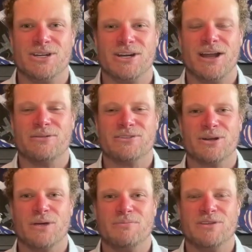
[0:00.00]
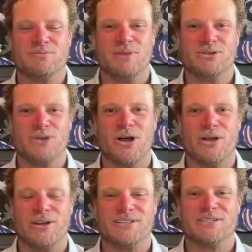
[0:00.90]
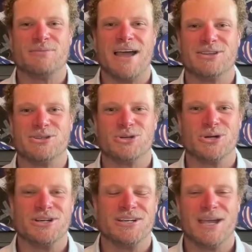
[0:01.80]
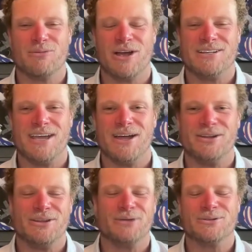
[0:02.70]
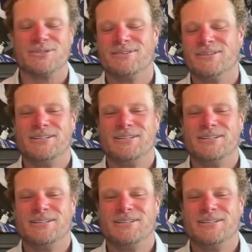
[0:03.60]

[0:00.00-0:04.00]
and I was going to rip this big draw, and it smacked the tree, came right down, and there was,